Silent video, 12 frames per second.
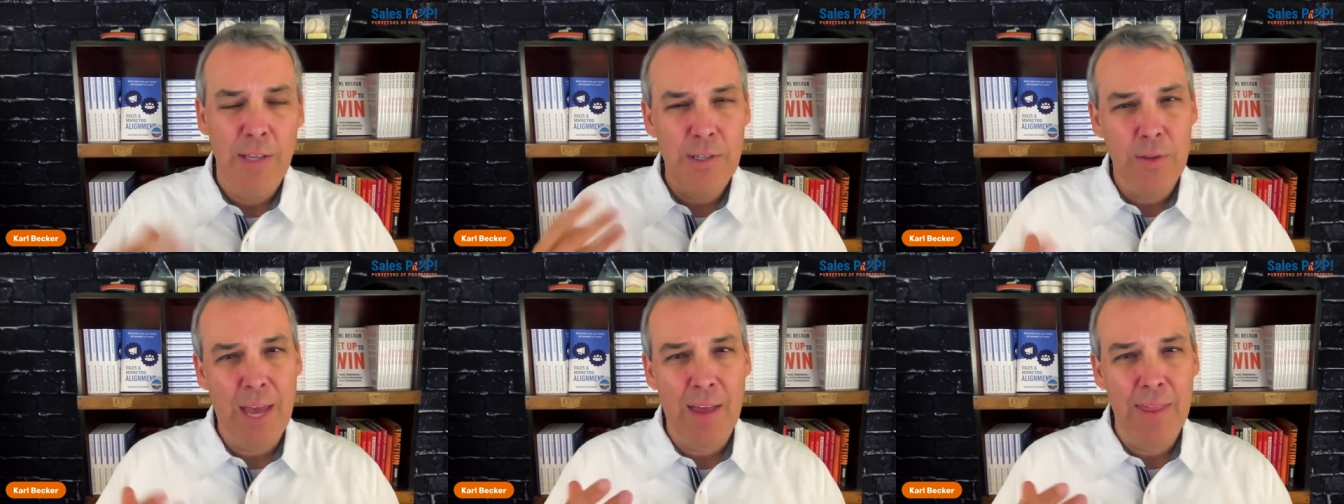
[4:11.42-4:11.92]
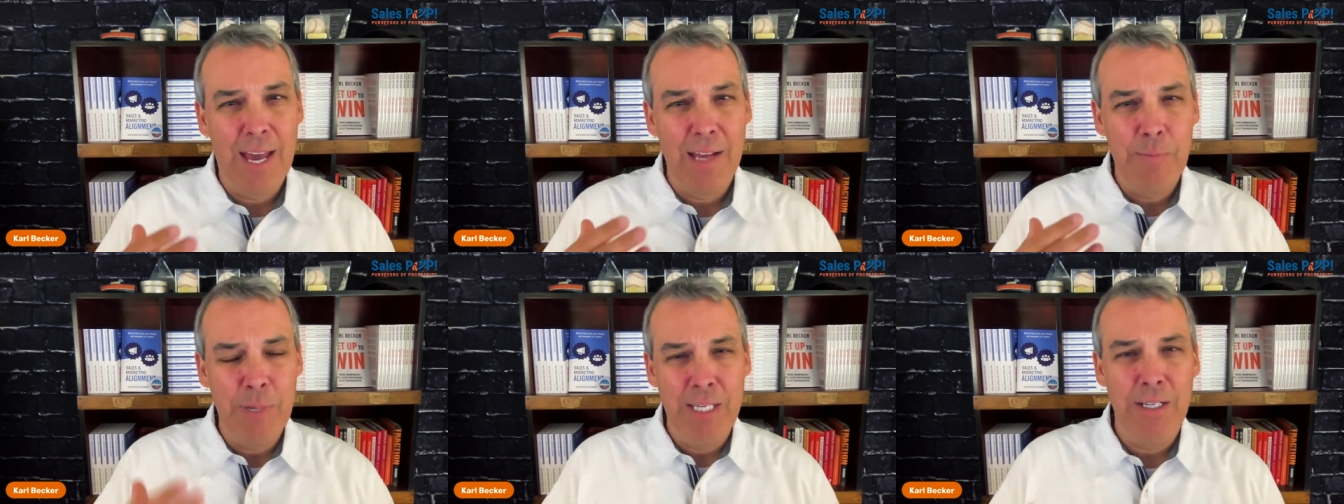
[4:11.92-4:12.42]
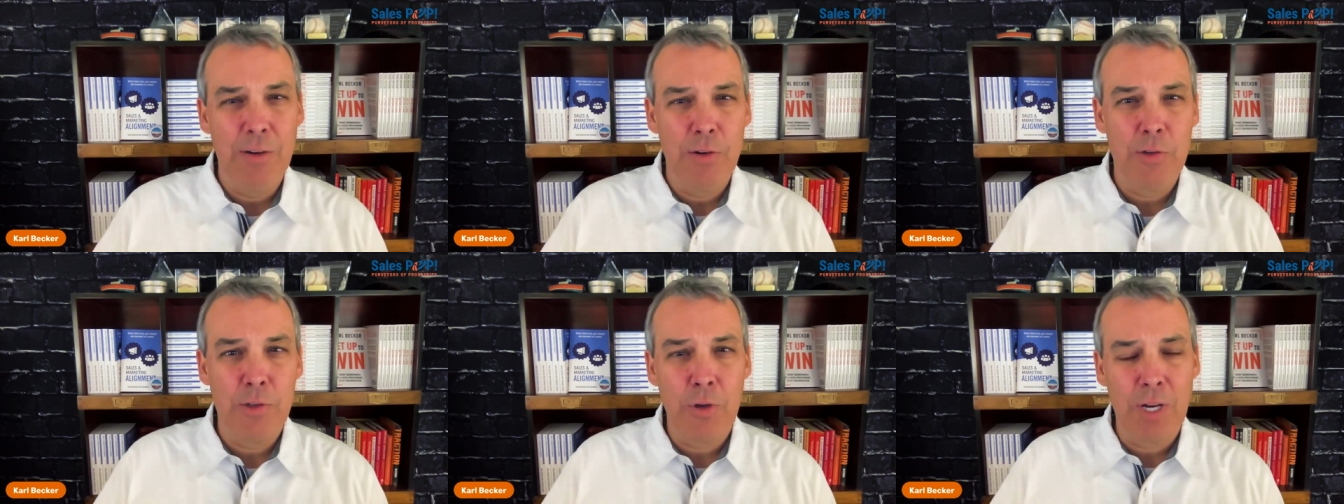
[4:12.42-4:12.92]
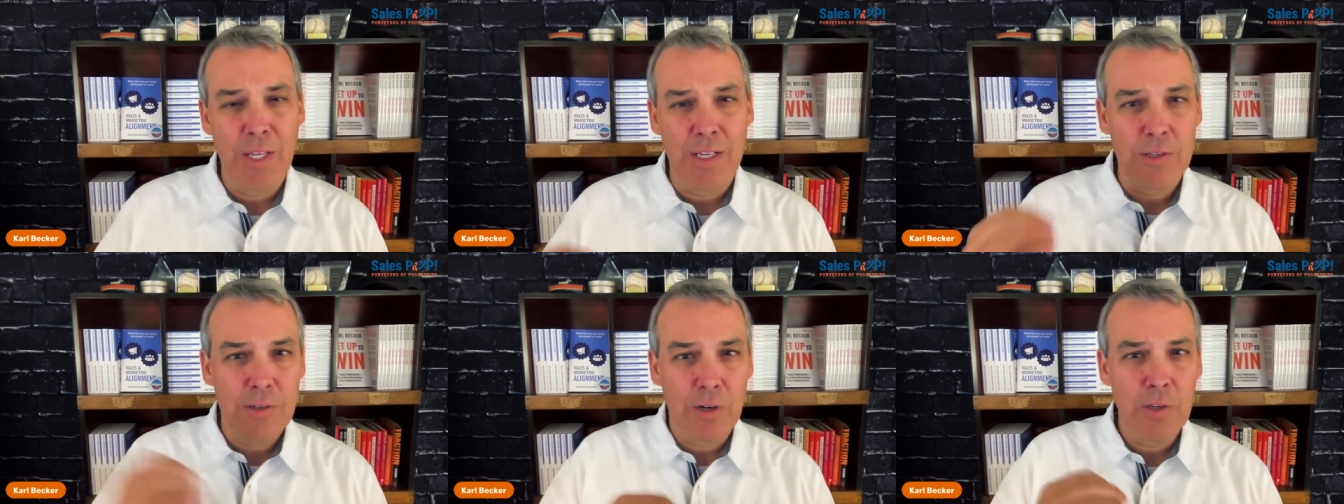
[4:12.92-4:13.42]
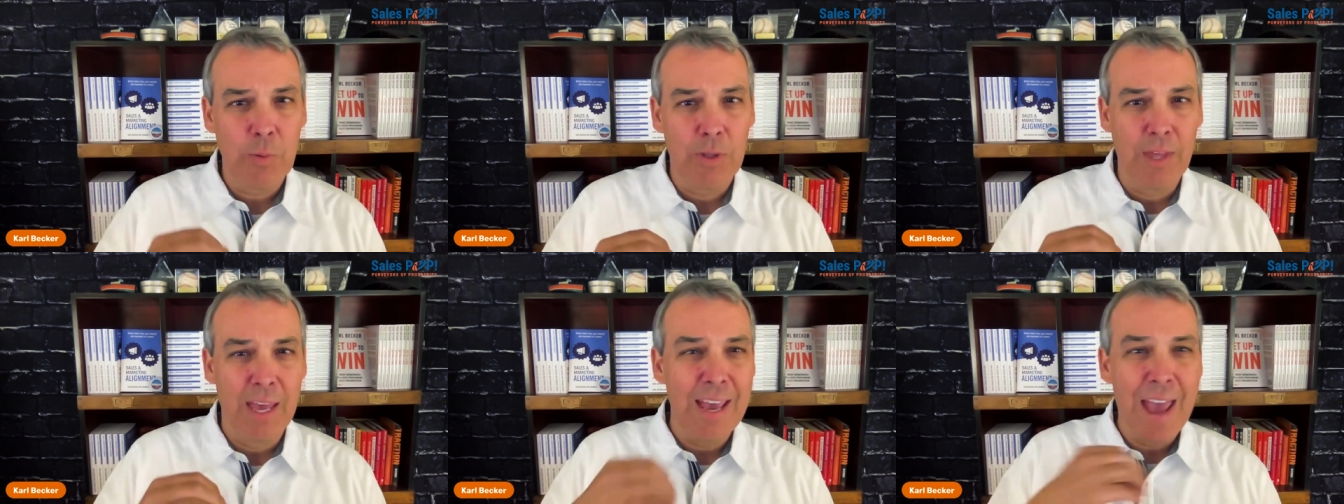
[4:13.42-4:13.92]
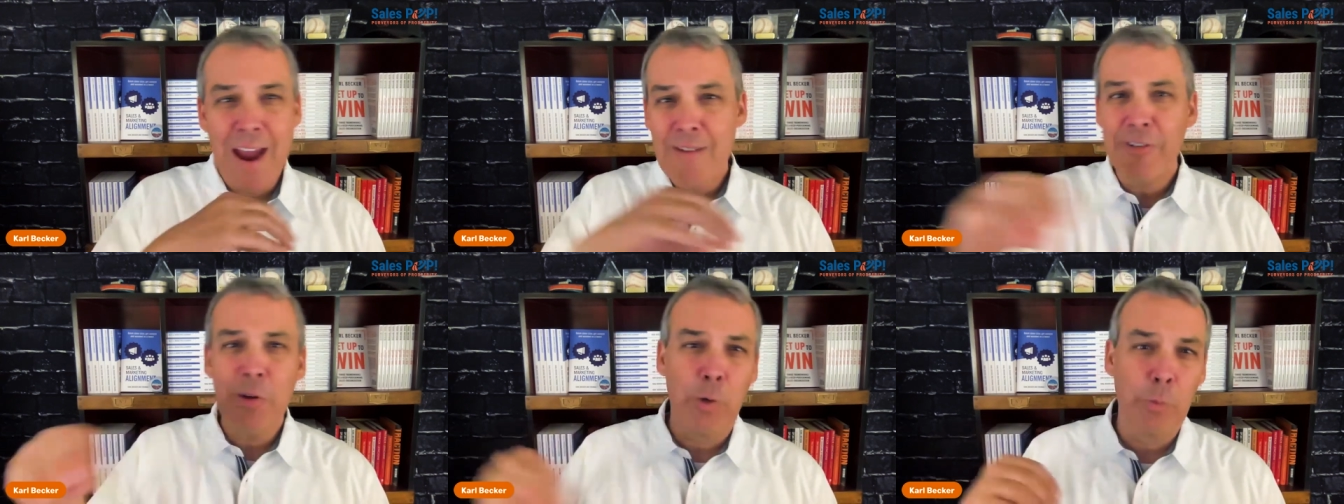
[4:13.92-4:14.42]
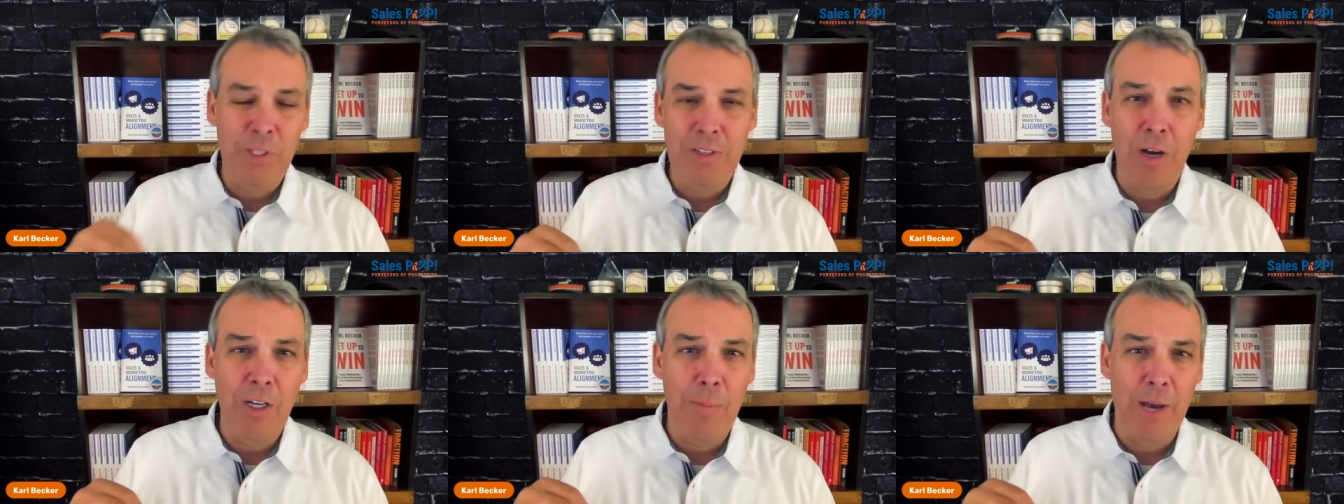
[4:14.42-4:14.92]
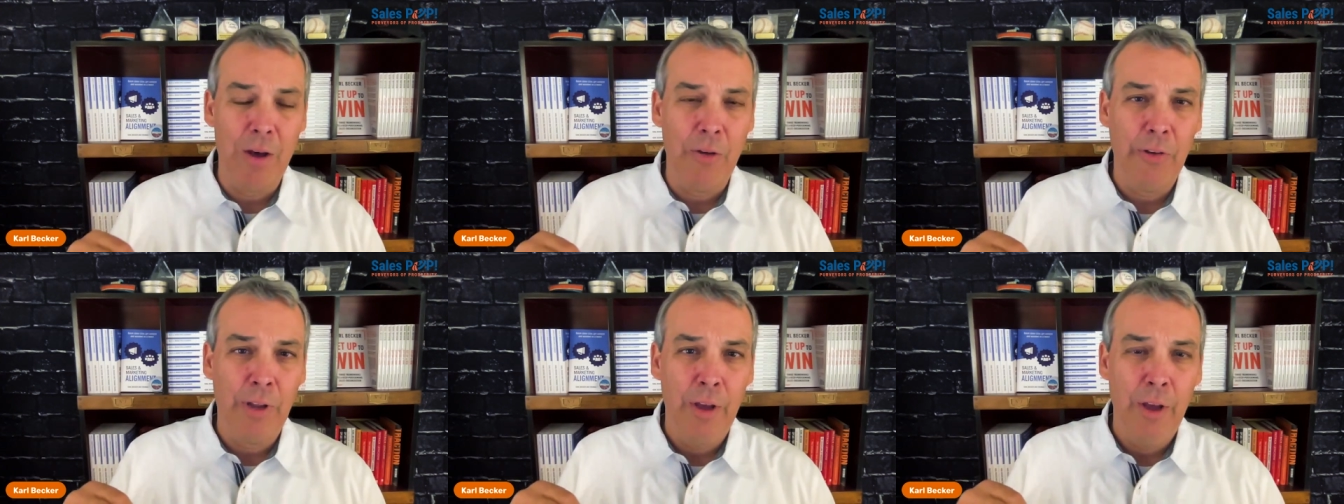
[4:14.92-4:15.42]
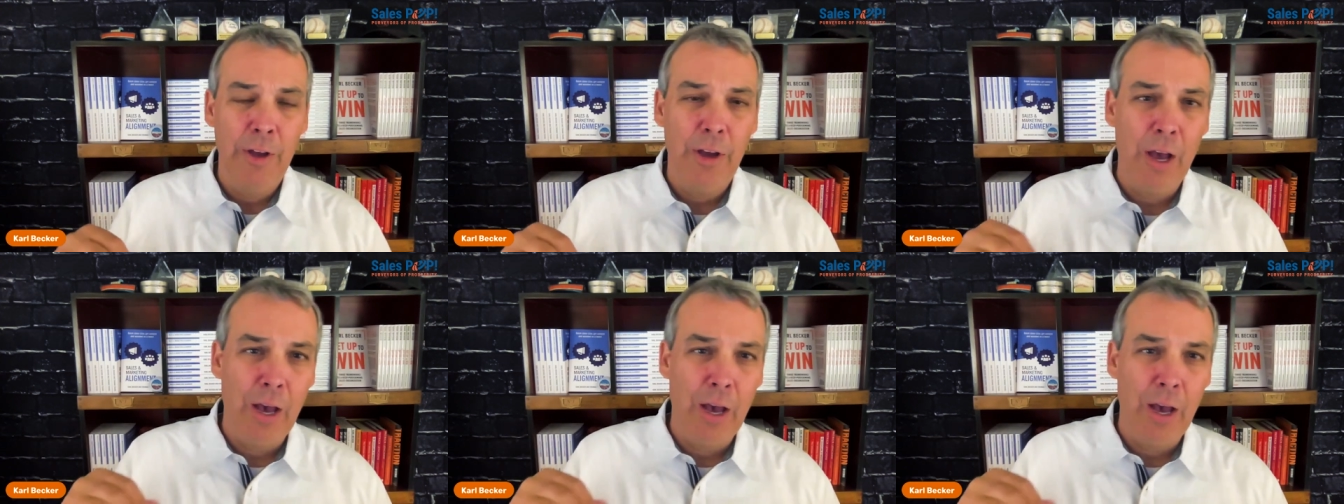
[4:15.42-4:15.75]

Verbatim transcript: And so mm-hmm. that that being understood, I think, starts with everyone we talk about. Yeah.